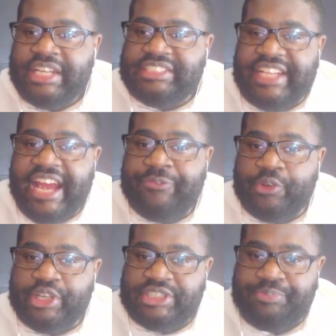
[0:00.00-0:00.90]

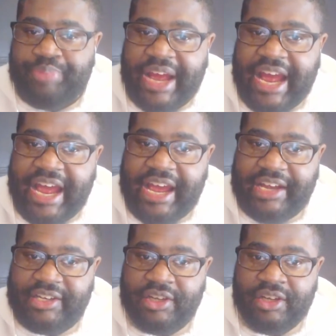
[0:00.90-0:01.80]
Stanford is
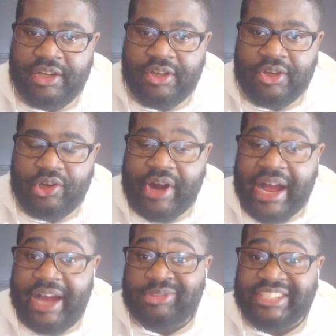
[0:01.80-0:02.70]
bad.
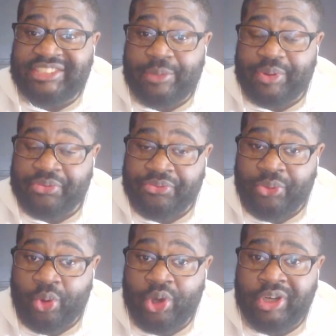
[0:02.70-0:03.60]
Ohio State's number
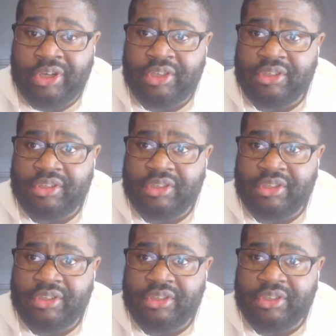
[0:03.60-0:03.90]
four?